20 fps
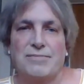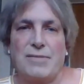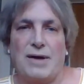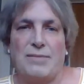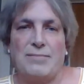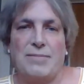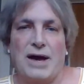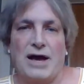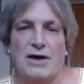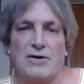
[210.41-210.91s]
a
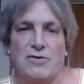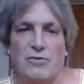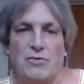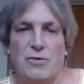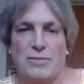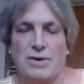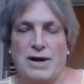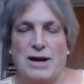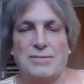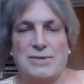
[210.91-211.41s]
man or a
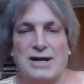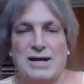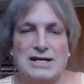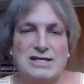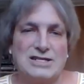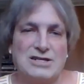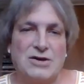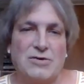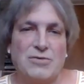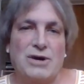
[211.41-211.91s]
woman. I mean, I
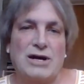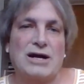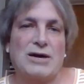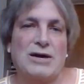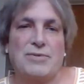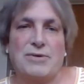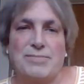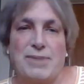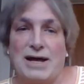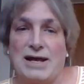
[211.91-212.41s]
still wake
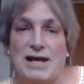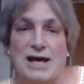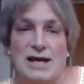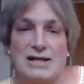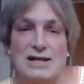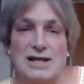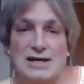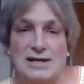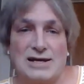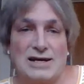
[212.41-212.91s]
up with
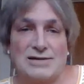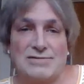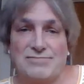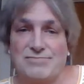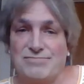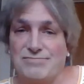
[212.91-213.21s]
bedhead like I